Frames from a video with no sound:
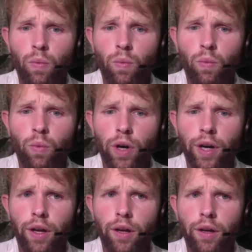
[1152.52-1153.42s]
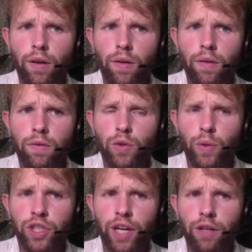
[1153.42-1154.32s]
We're going to
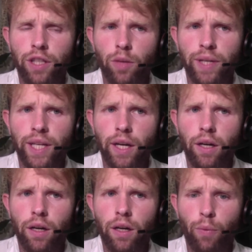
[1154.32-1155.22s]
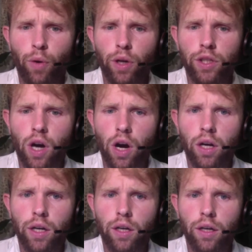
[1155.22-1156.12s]
switch gears a little bit here, and we're going to
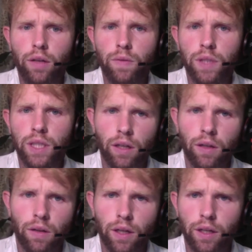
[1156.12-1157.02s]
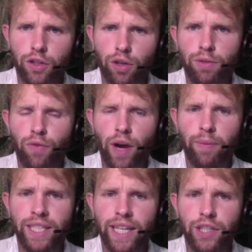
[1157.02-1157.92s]
talk still in terms of
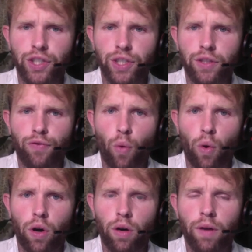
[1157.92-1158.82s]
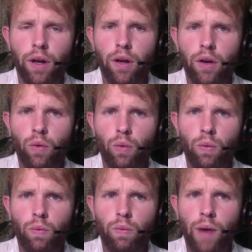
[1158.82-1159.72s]
recommendations for
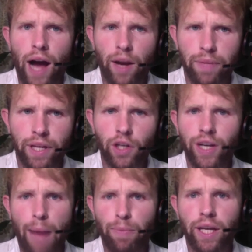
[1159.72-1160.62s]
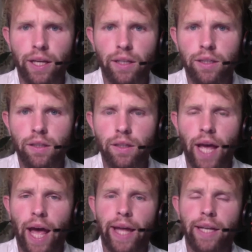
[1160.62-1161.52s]
how to be a good applicant
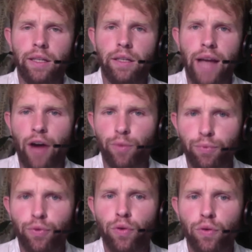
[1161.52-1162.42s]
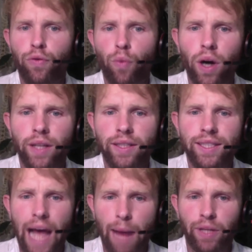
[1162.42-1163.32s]
and how to improve
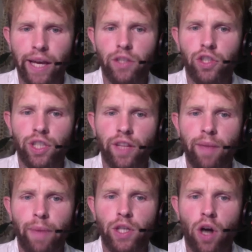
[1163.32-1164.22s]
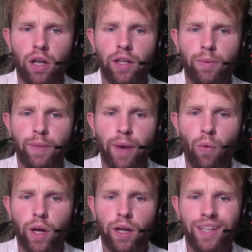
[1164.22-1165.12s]
one's application, and then maybe talk a little bit about
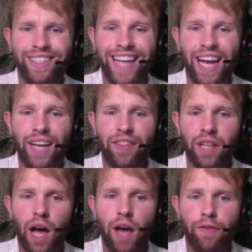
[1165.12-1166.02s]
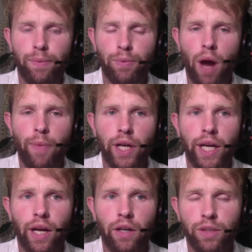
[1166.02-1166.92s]
what a day in the life of a primary
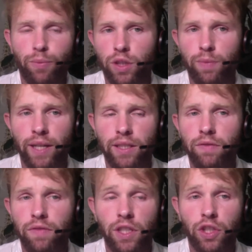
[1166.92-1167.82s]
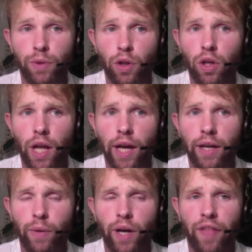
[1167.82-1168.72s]
care sports medicine physician would look
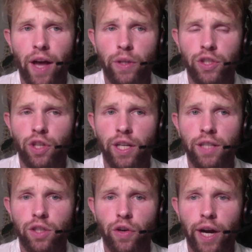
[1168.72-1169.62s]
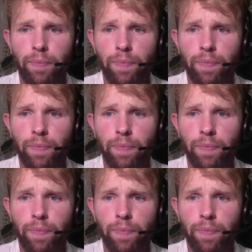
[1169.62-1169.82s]
like. We got that question on Instagram.